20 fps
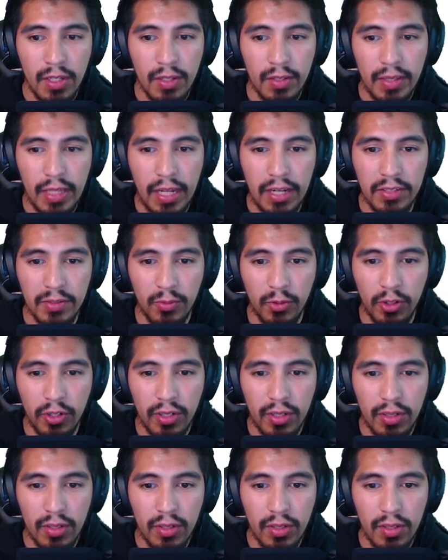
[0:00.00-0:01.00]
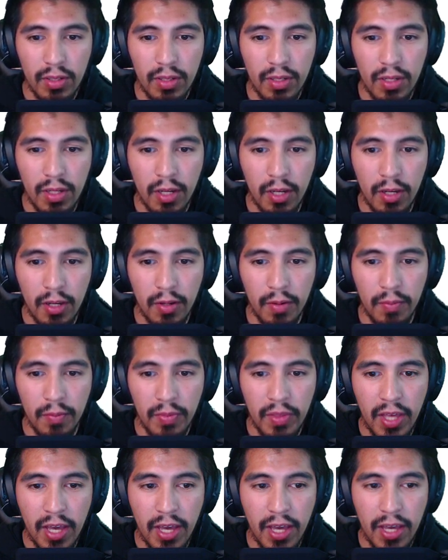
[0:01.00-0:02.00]
That doesn't work.
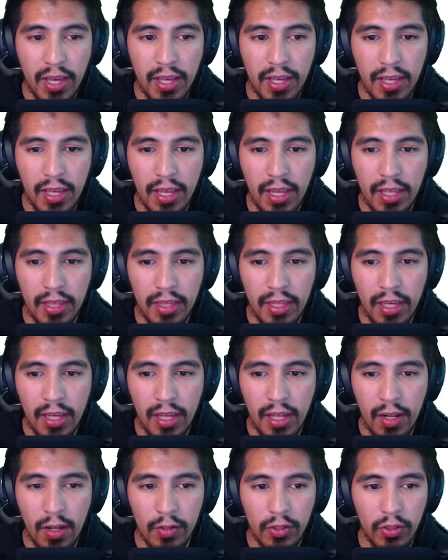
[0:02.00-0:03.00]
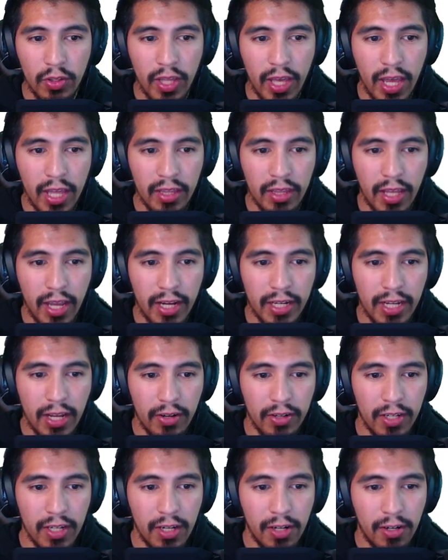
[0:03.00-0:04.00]
That, and then I'll do the end line
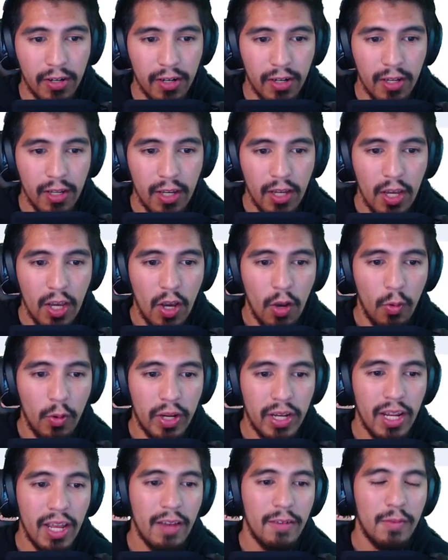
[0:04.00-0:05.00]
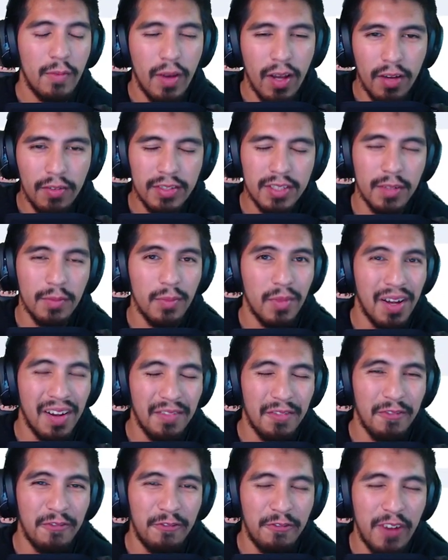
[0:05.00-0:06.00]
down here. We can have some
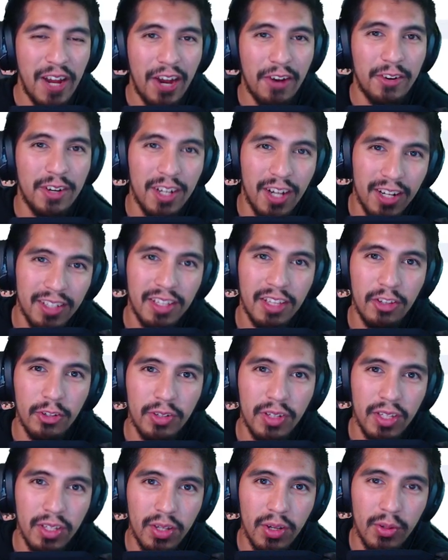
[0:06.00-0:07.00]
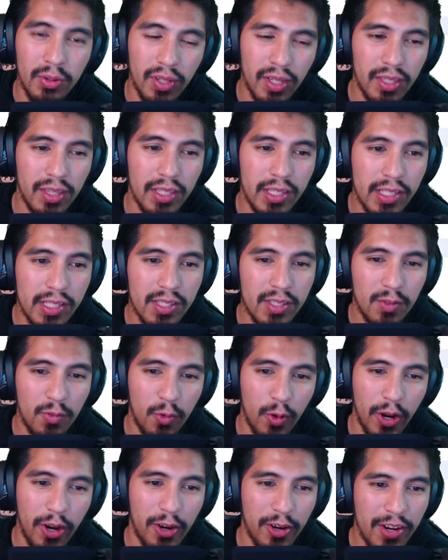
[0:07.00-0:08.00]
very ugly looking code like this
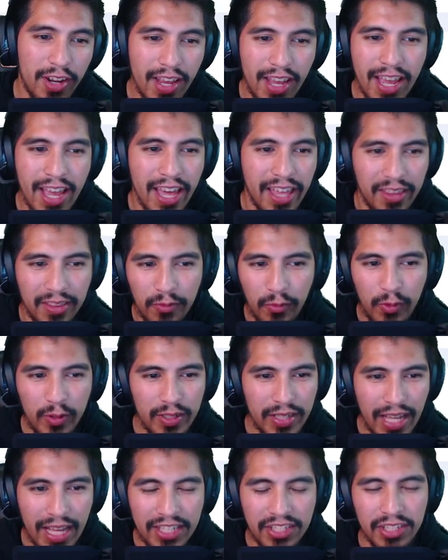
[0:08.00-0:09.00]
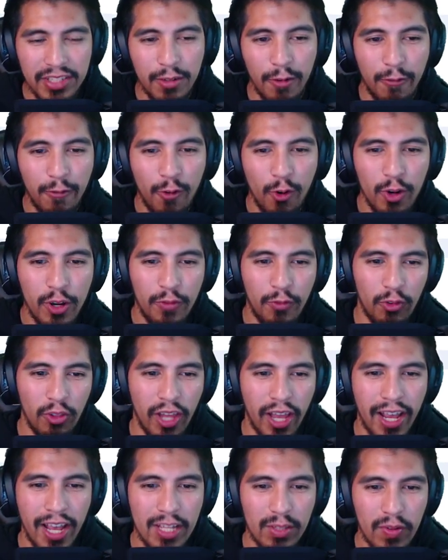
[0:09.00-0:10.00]
where it's just on 4 different
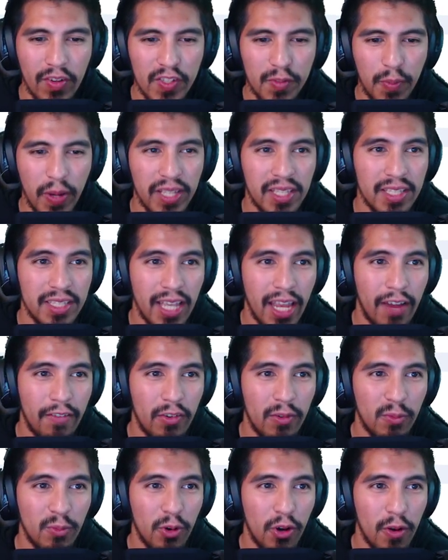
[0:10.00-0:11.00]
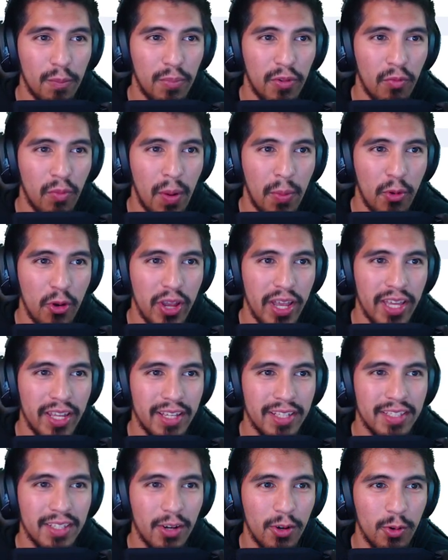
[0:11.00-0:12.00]
lines. We have spaces everywhere, but remember, it
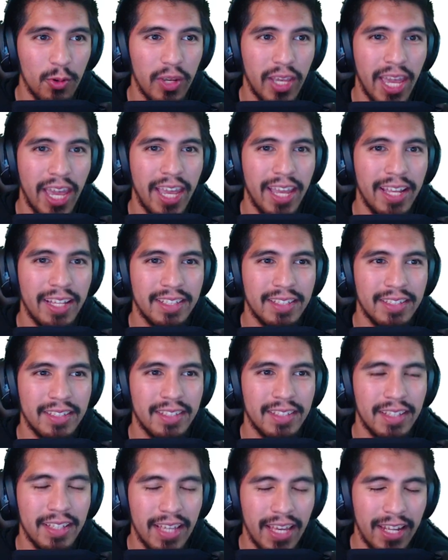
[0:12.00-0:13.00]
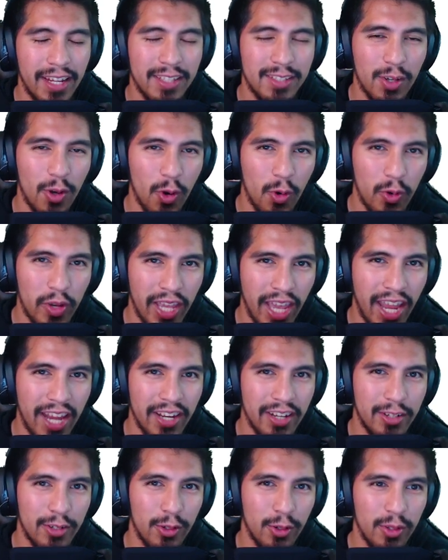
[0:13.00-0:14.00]
is okay
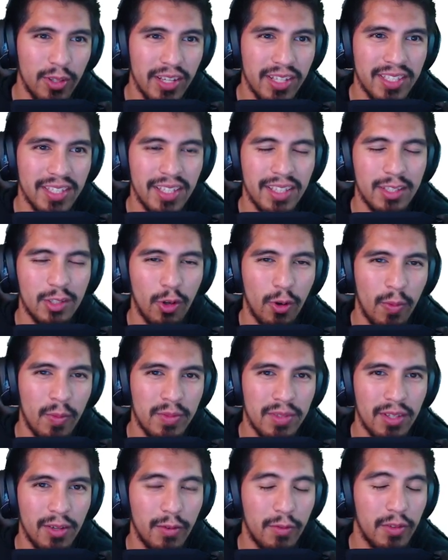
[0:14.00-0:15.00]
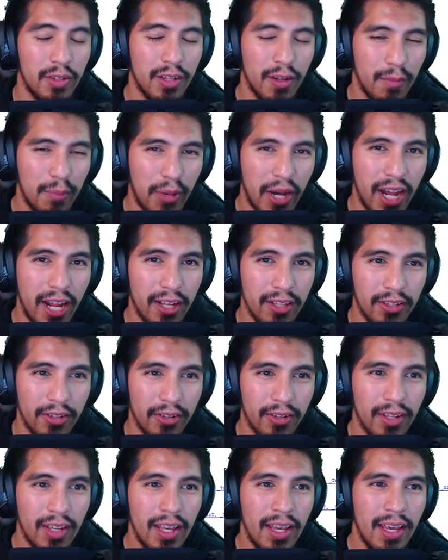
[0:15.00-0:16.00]
to do this in terms of the
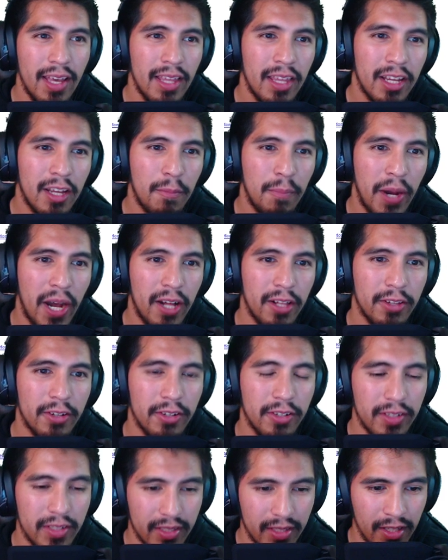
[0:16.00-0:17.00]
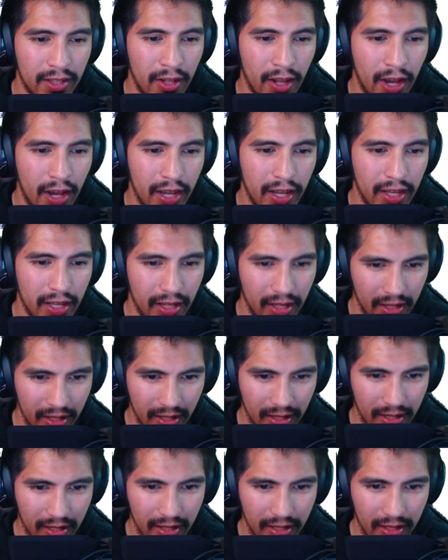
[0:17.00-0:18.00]
compiler. The compiler is not
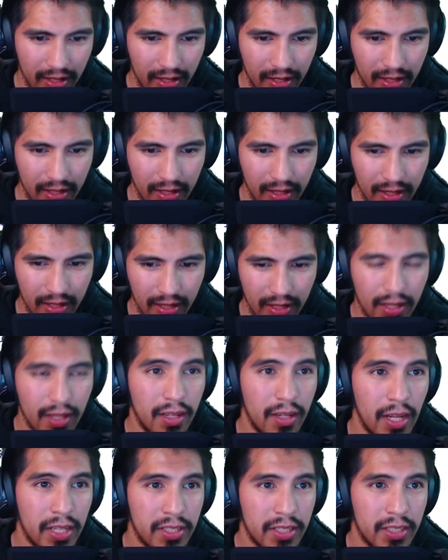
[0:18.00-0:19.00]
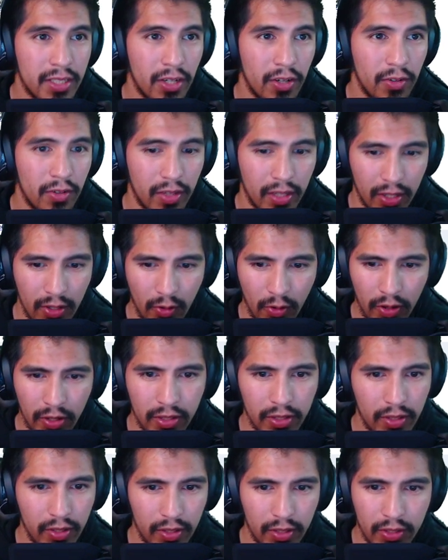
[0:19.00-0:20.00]
necessarily going
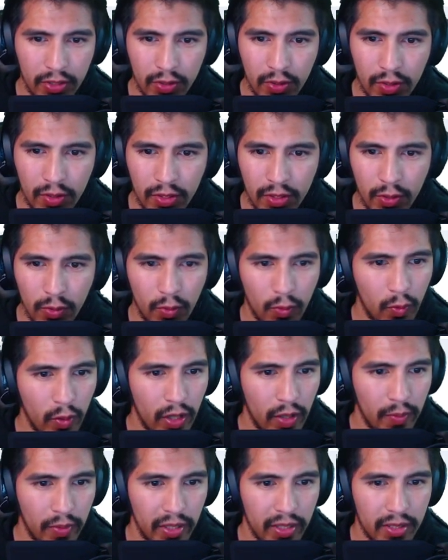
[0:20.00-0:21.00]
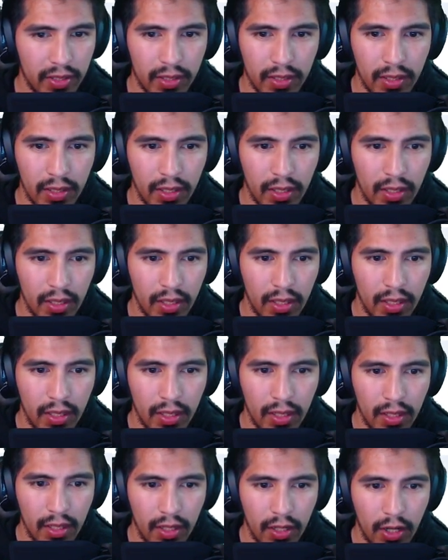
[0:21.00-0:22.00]
to what did I miss?
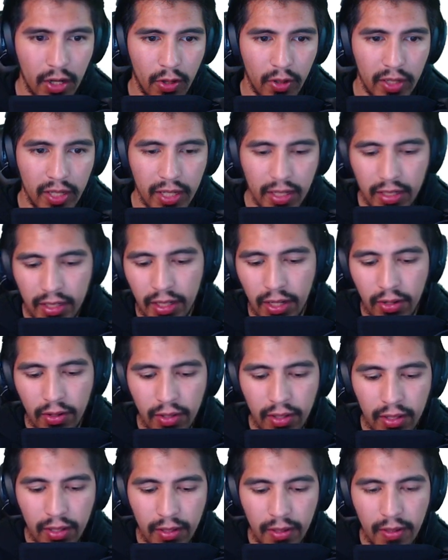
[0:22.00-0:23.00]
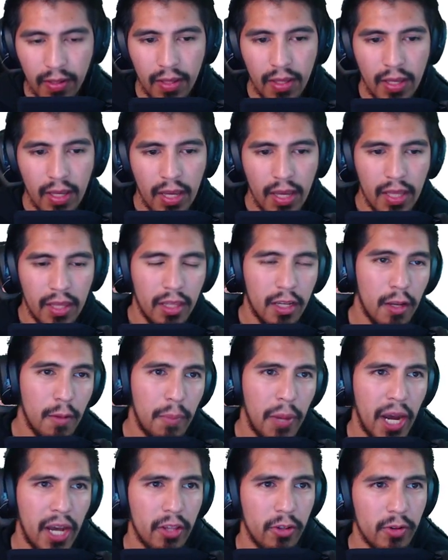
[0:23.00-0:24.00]
Oh, ENDL.
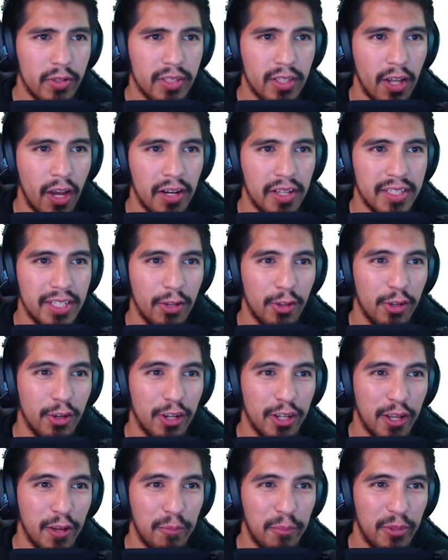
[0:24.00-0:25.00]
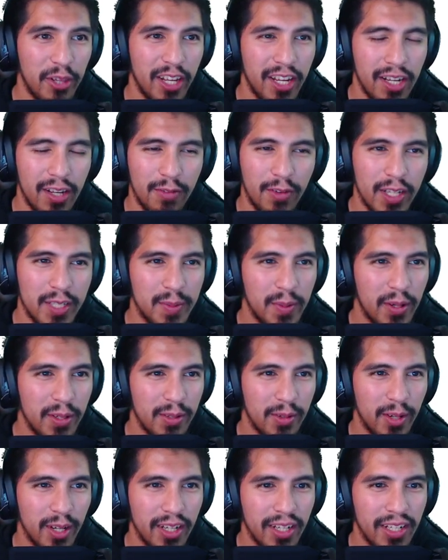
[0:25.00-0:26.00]
Compiler is not necessarily going to complain if I spell it
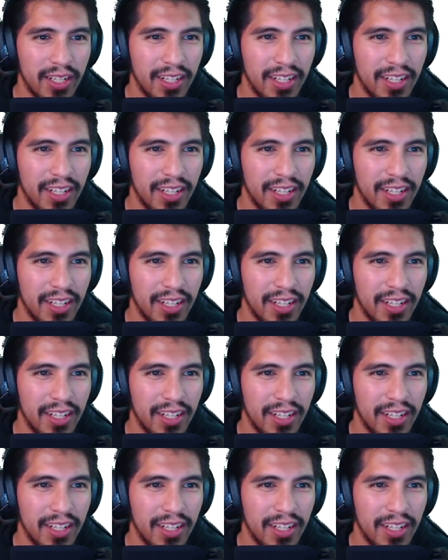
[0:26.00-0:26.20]
right.